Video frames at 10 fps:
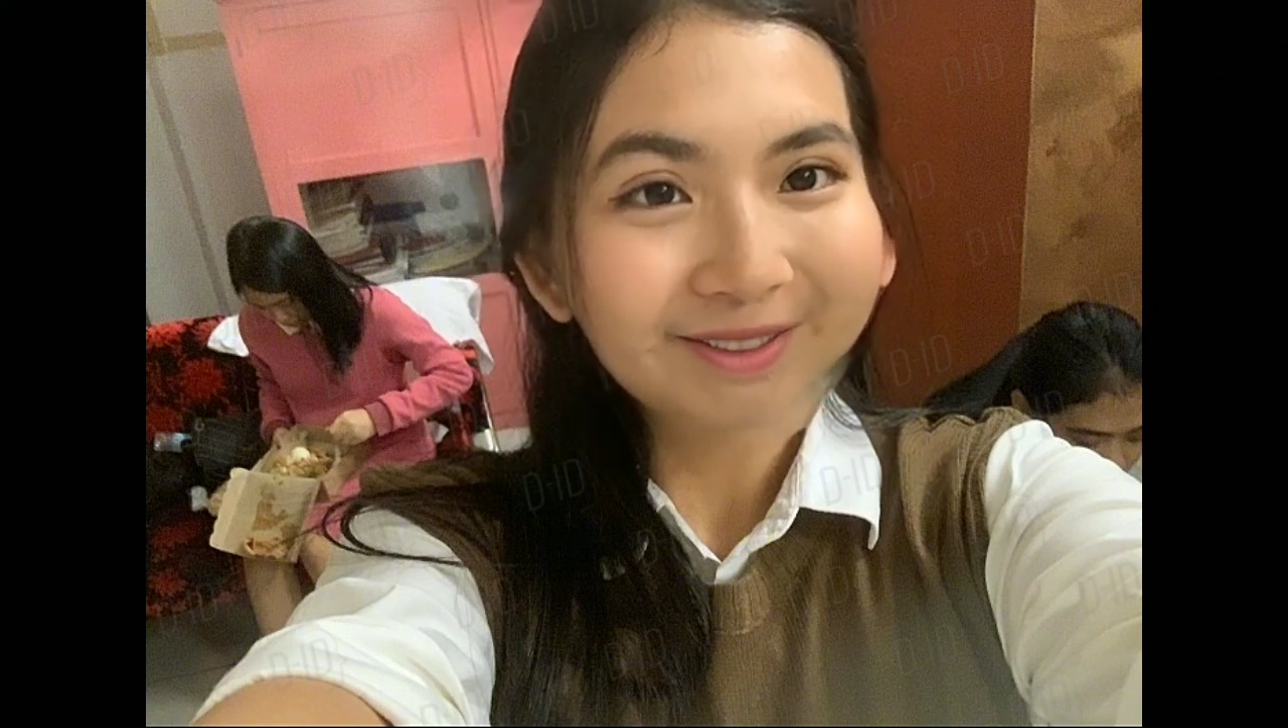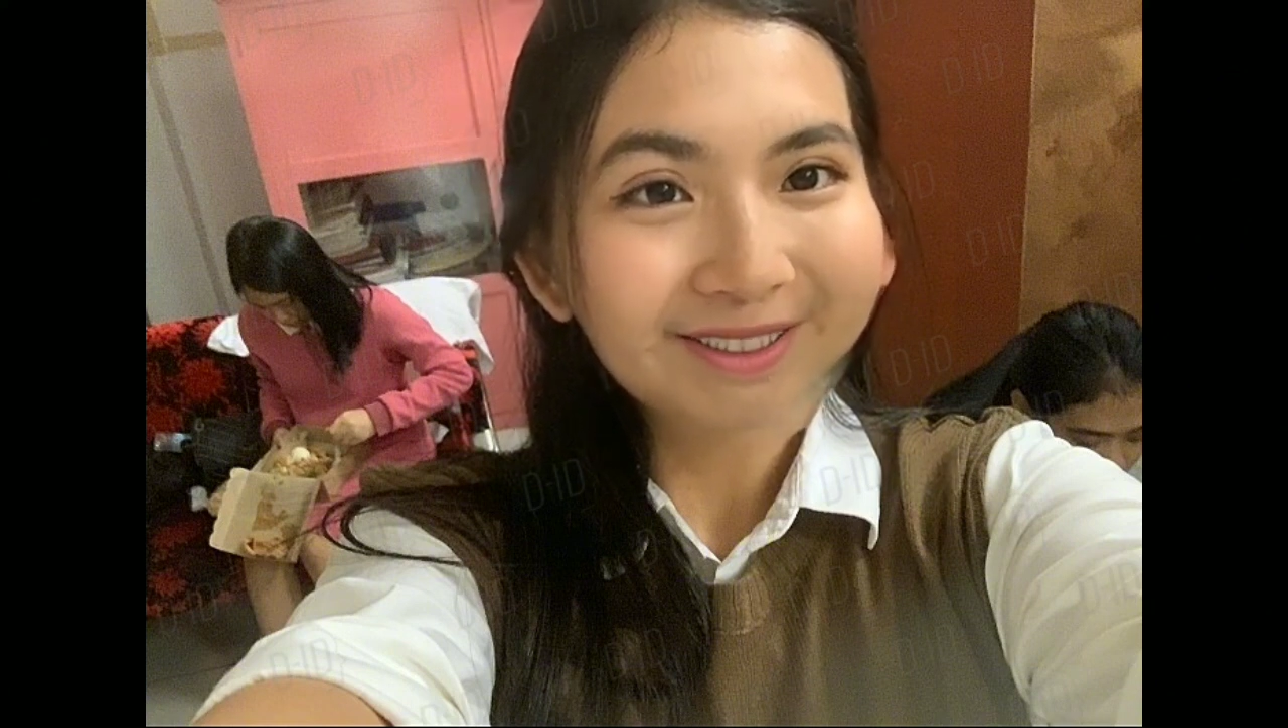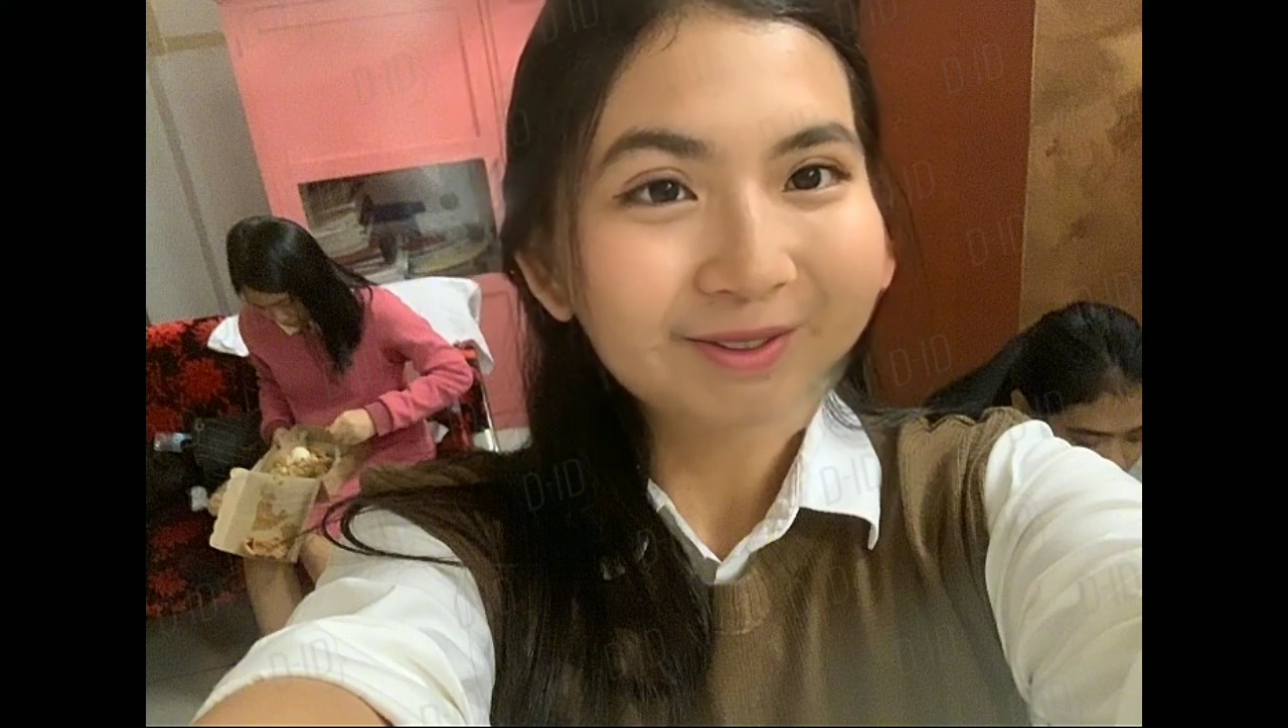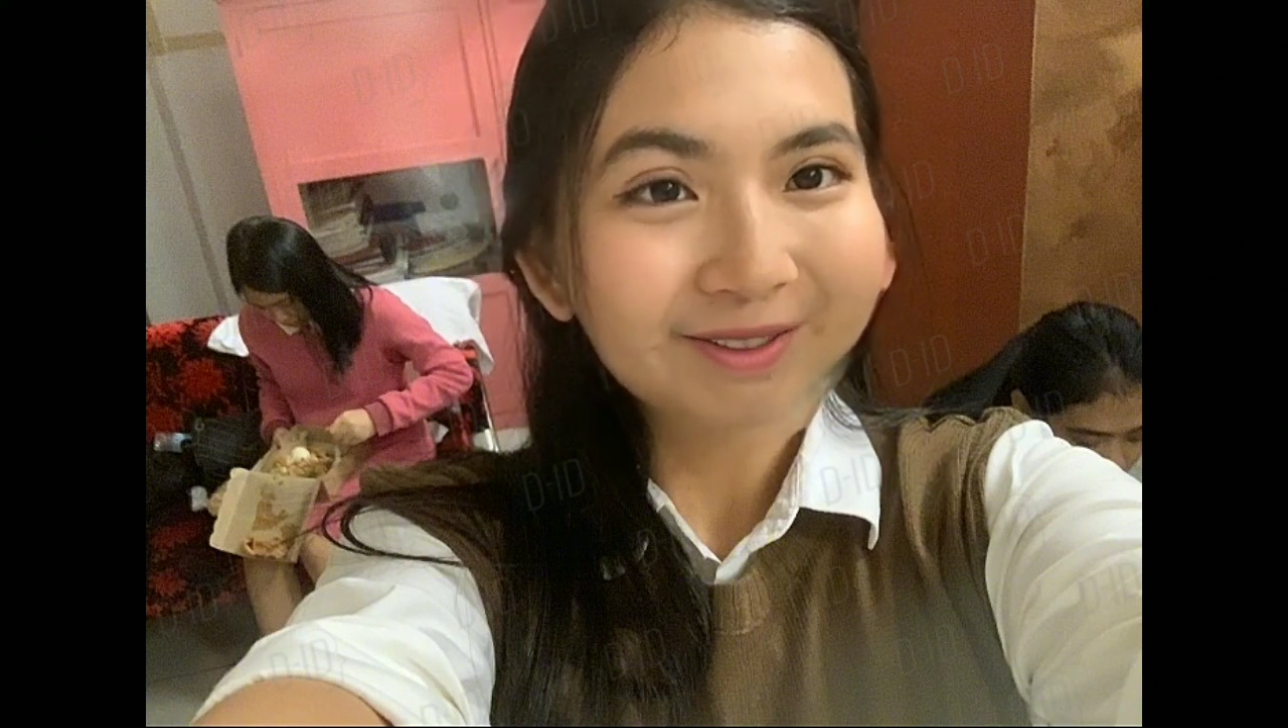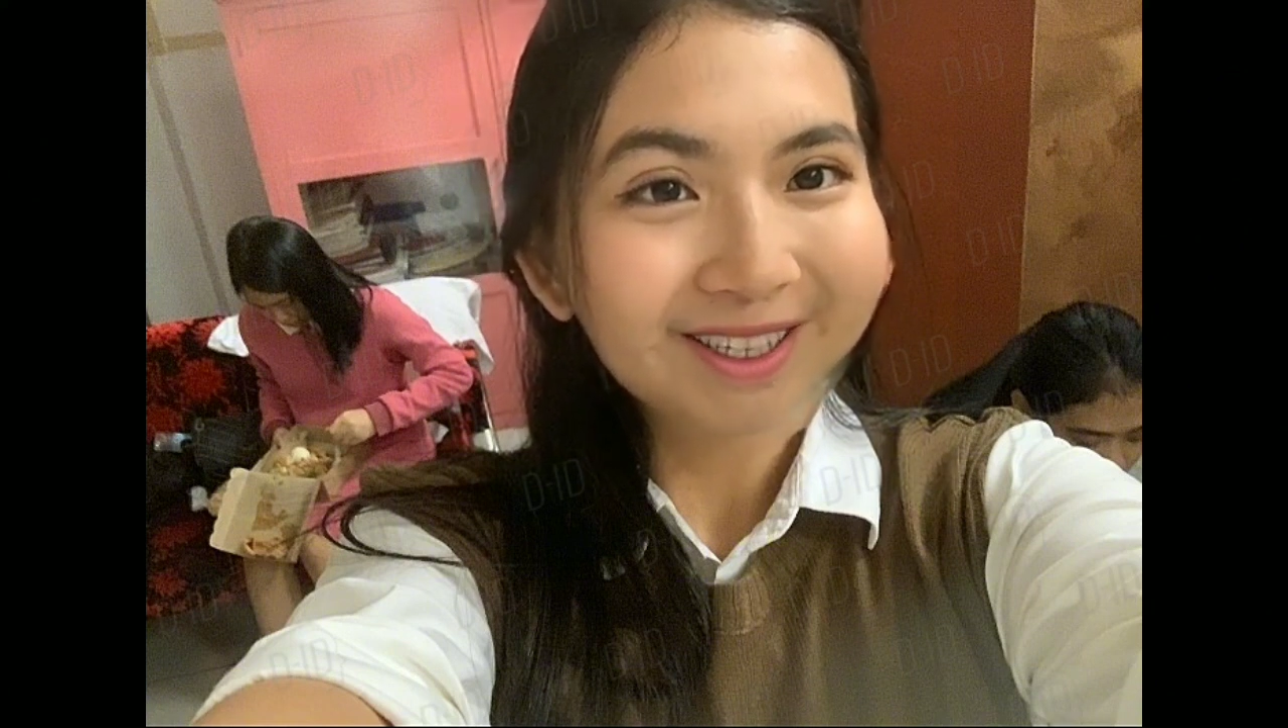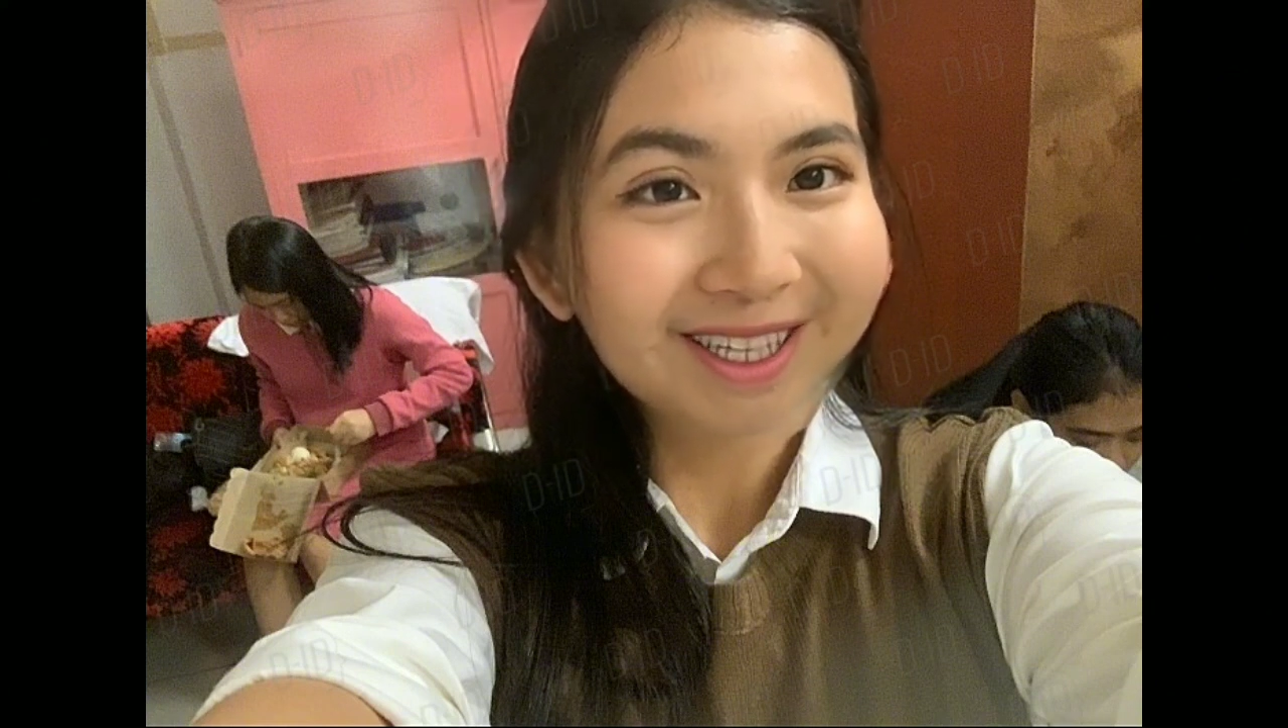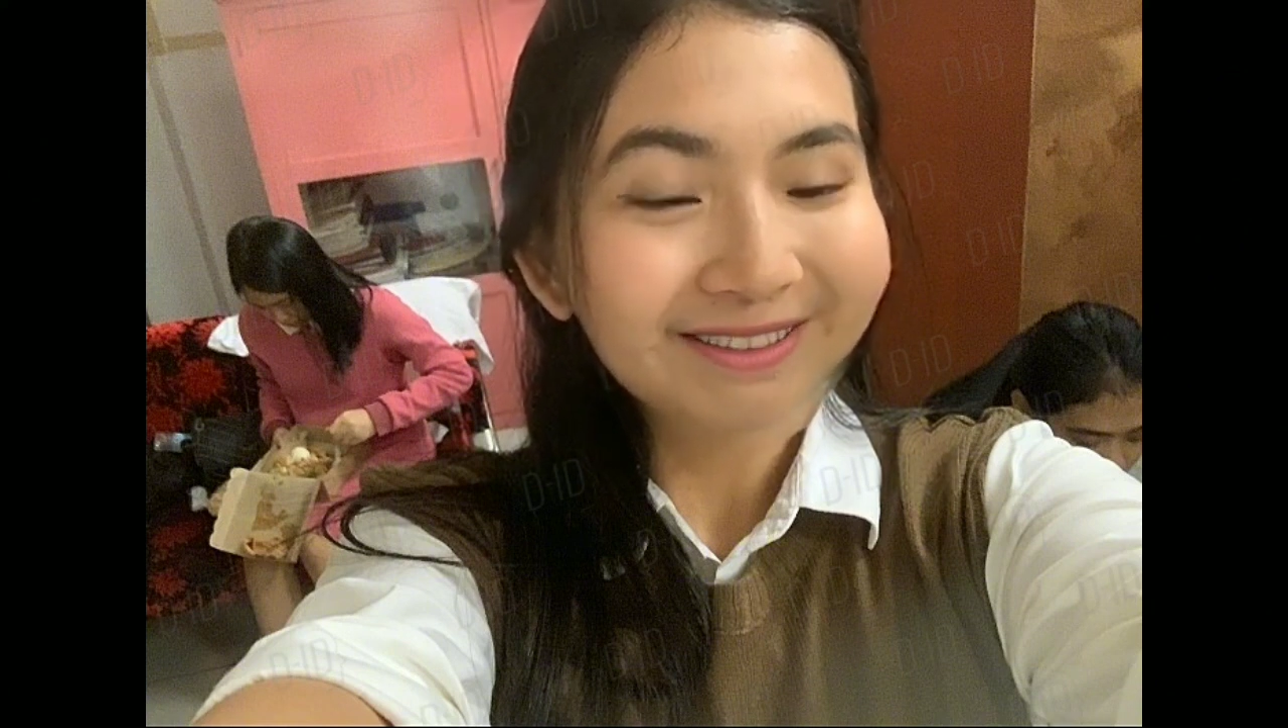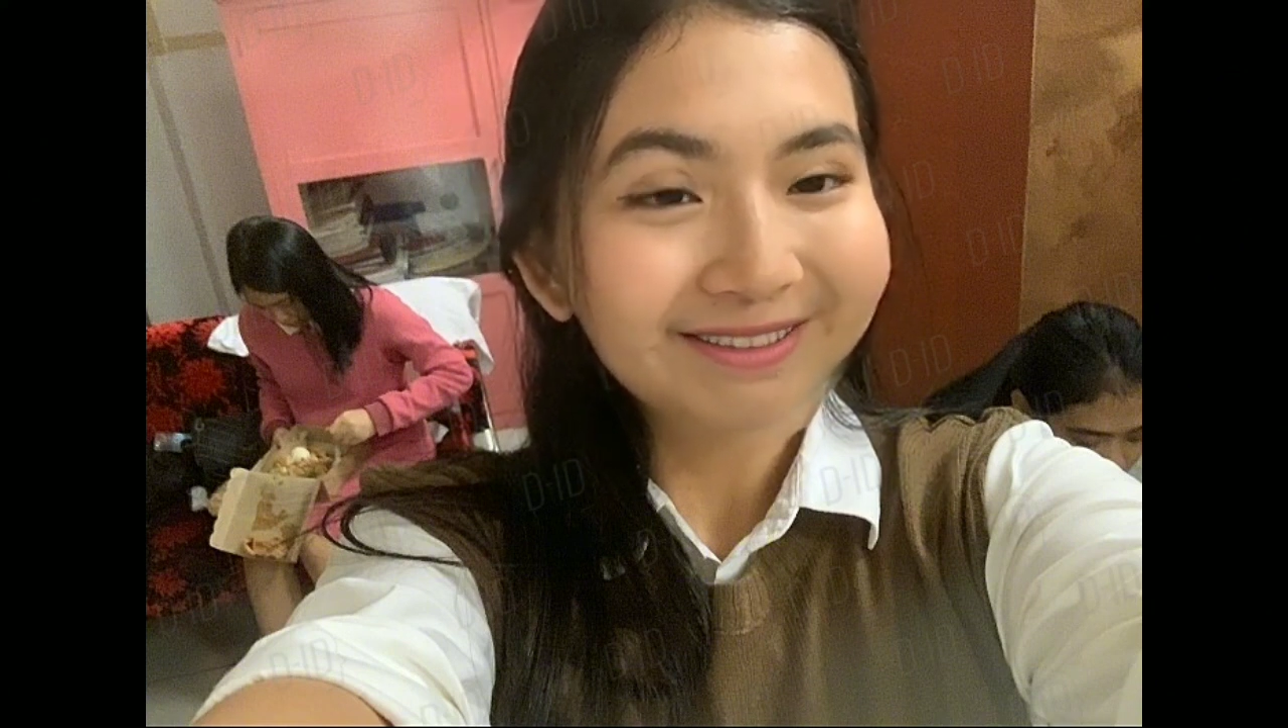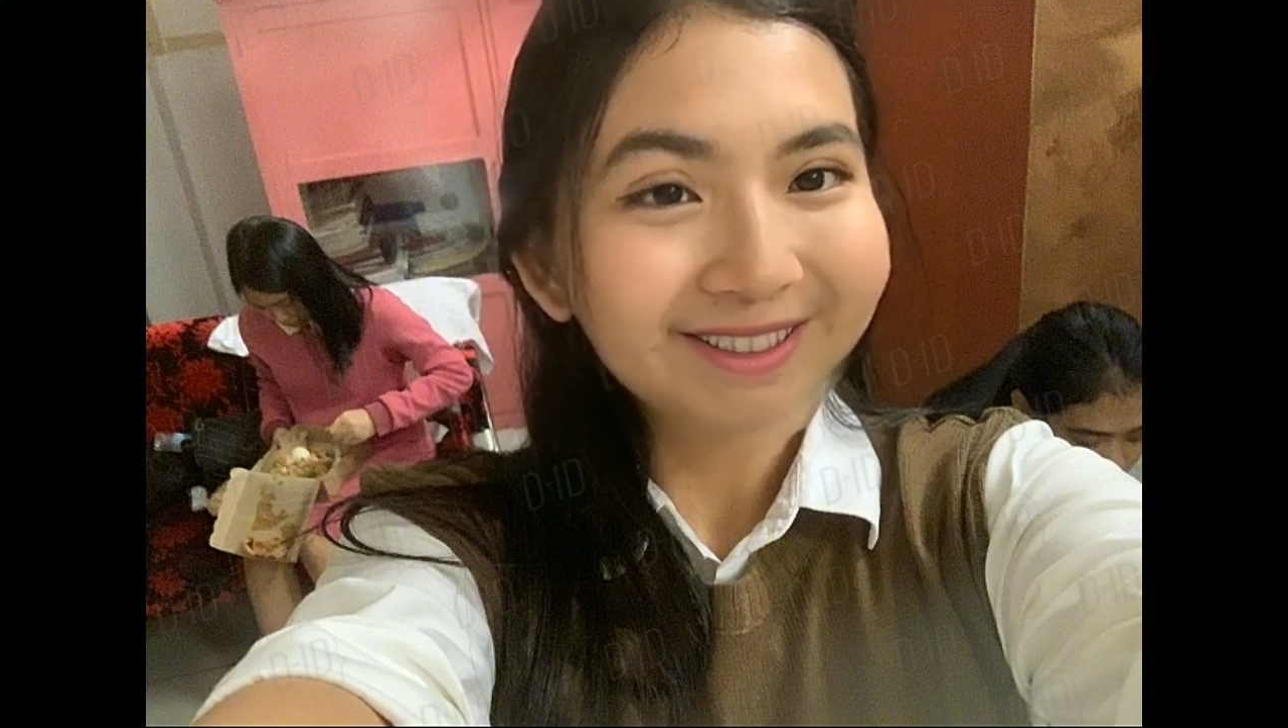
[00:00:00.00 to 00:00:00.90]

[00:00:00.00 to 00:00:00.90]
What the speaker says: secret keys